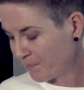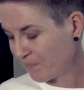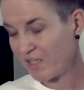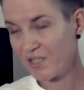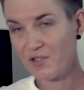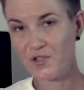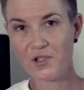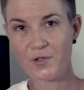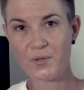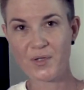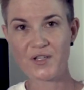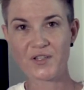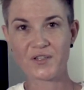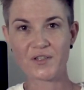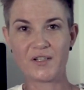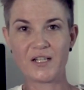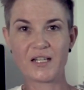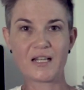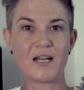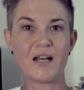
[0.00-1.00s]
a Joyo
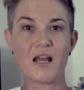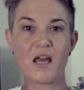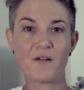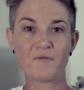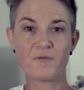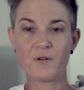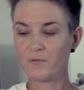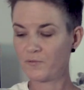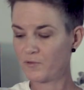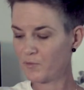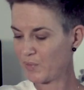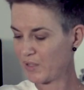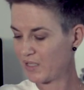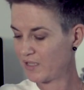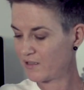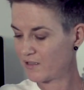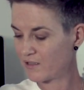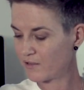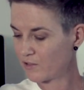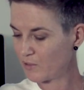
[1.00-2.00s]
Sonic and everyone would be
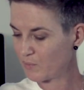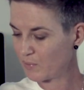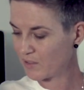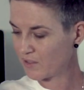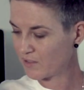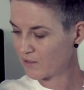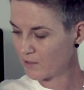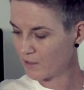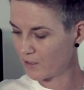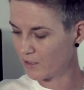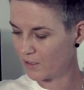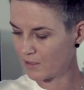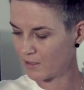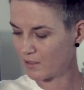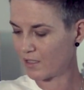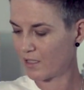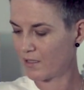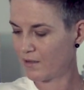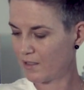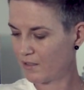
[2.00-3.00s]
super
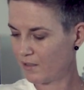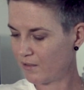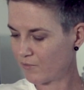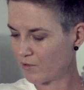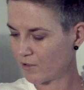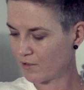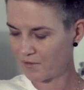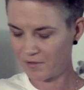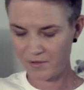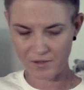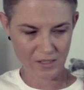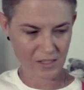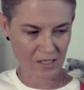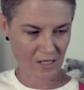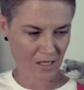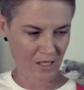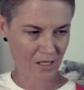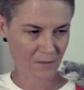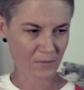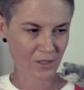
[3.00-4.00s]
stoked. And then you've got the
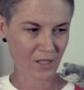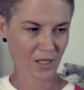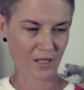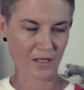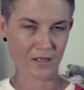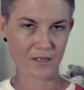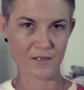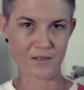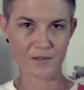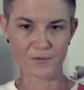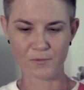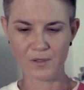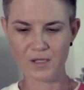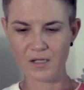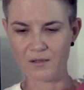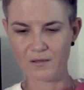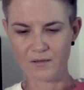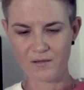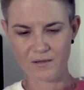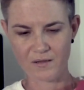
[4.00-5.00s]
arm cut as
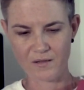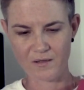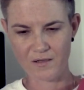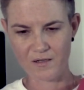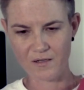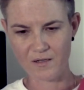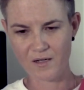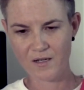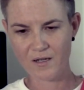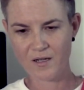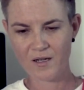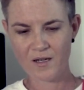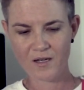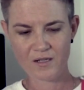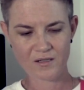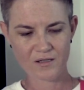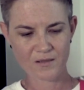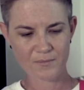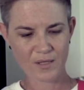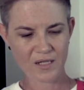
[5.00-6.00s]
well, so it
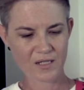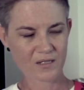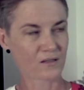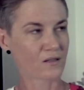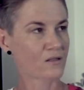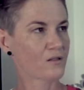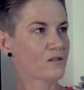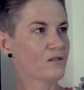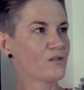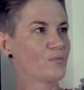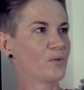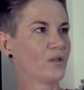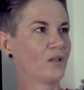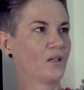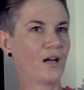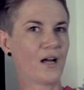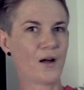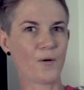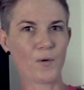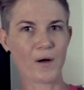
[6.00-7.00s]
just makes it super
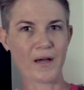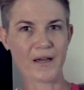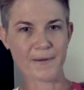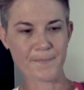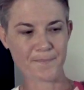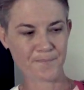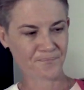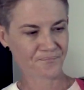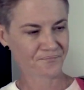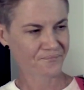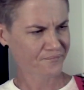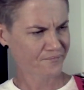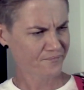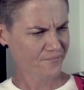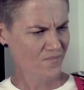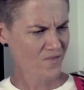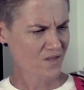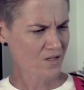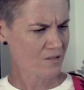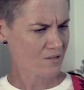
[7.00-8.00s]
lightweight.
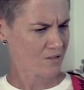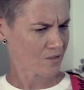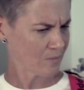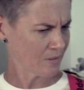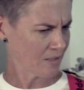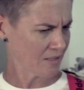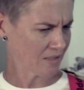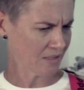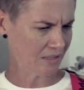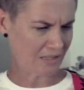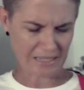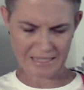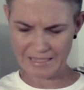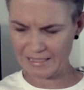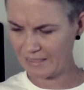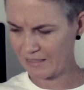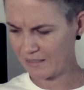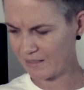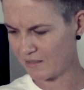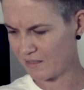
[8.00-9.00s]
It's one of the
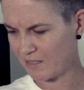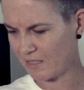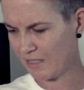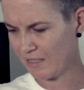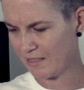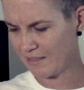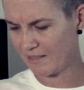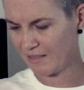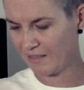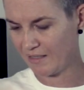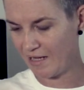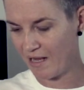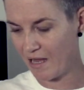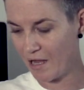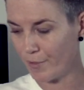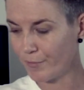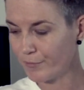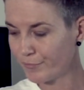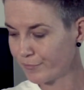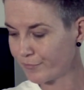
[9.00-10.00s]
lightest guitars that I
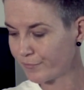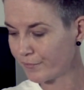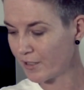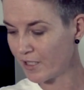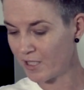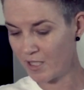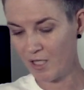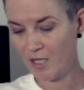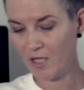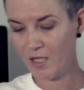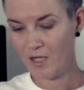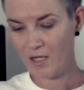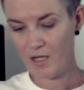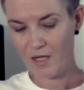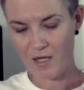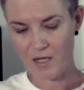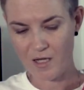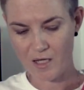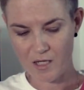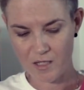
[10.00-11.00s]
have,
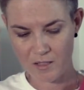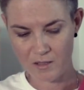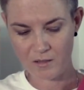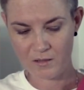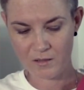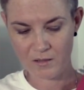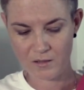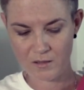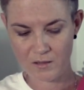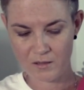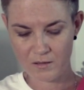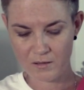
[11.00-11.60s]
and